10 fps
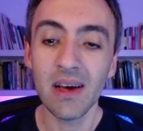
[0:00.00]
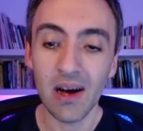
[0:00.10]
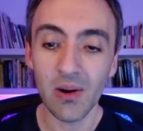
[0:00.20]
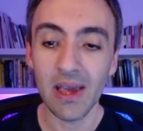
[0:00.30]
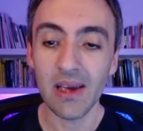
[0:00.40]

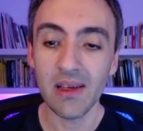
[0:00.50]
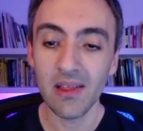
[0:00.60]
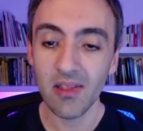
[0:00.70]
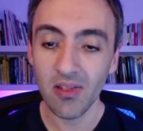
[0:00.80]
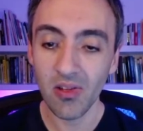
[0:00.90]
Okay,
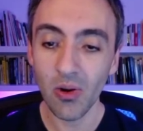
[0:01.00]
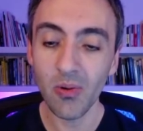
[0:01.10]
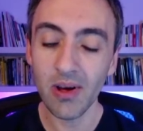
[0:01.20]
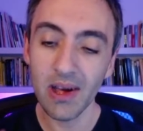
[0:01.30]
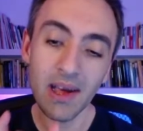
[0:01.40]

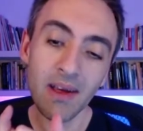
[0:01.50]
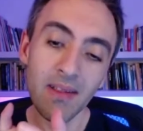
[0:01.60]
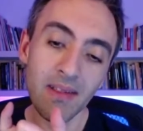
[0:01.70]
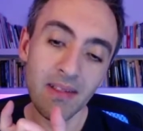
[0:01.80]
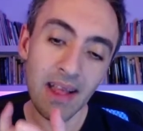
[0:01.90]
so
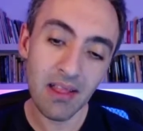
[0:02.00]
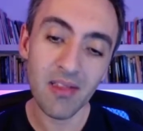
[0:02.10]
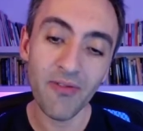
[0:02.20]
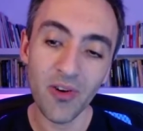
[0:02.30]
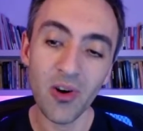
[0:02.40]
that's
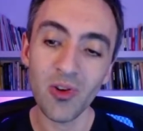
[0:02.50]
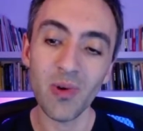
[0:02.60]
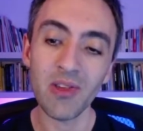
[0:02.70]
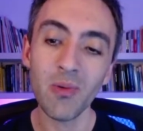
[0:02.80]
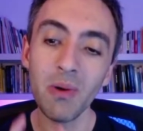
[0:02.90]
the first
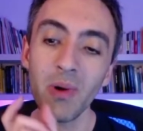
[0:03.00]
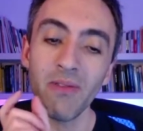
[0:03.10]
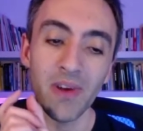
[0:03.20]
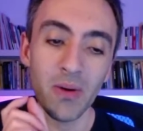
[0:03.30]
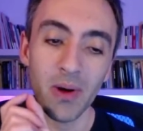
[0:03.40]
question. We want
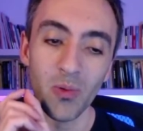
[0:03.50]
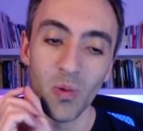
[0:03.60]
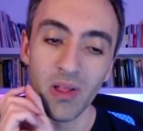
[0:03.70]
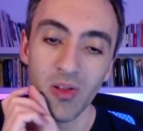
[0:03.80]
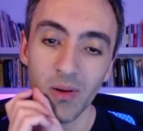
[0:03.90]
to figure out
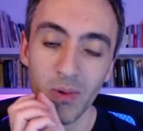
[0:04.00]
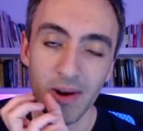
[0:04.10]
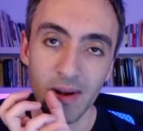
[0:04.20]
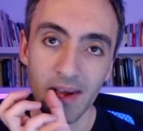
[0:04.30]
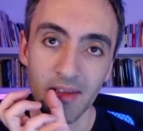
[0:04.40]
what
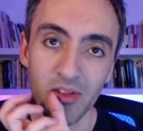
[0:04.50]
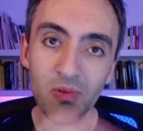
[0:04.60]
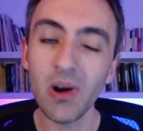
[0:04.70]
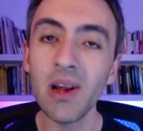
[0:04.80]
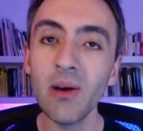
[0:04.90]
someone is
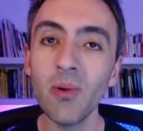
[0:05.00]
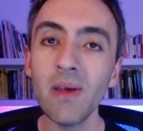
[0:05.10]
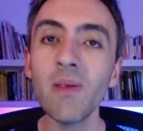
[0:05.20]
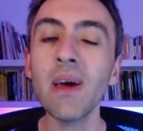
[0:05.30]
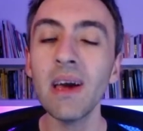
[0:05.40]
struggling
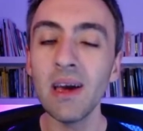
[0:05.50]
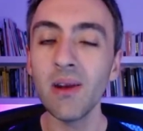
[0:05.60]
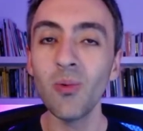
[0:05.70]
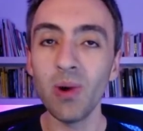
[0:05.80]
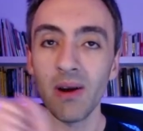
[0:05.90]
with
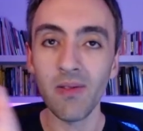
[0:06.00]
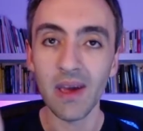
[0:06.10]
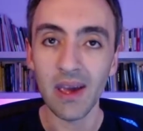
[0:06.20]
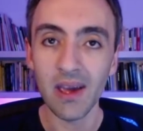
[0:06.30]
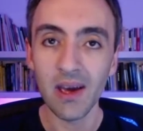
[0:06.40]
and
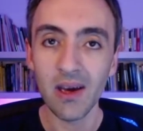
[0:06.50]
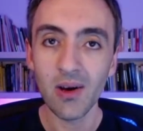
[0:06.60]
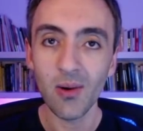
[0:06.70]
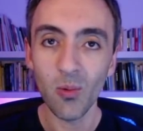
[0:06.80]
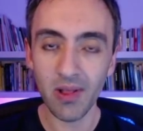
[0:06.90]

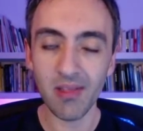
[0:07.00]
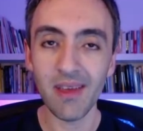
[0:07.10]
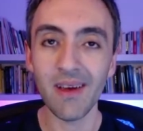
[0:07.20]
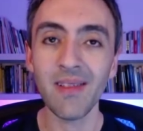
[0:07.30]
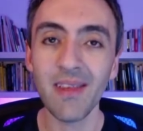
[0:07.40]
what's
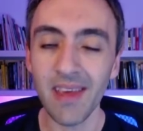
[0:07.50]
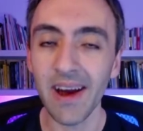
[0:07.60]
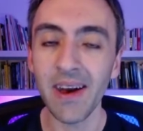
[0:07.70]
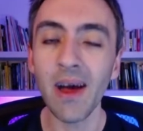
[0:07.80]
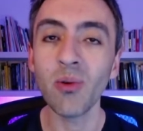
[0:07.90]
the
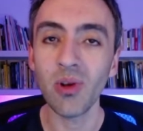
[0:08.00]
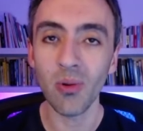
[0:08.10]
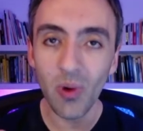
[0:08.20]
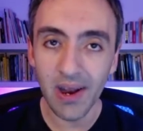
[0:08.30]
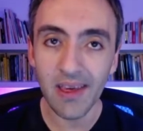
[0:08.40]
desired outcome.
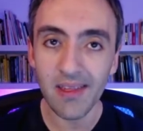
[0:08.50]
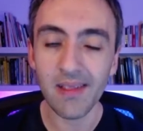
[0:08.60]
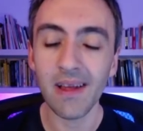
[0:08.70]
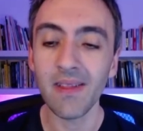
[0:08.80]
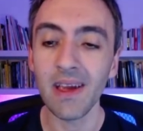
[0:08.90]
What is it
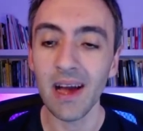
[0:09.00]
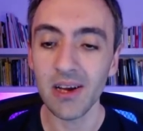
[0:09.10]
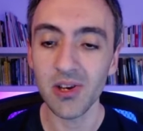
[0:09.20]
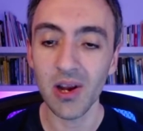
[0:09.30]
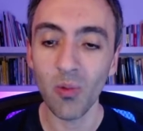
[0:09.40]
that they
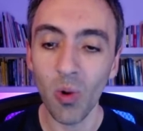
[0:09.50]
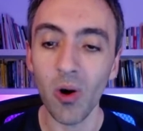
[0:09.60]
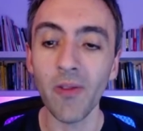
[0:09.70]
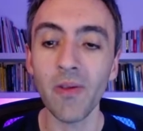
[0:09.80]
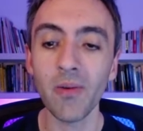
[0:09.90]
actually
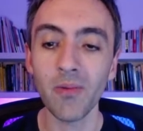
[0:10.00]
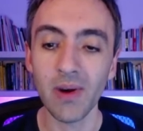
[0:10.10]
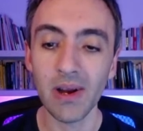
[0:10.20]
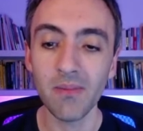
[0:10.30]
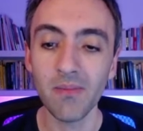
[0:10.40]
want, right?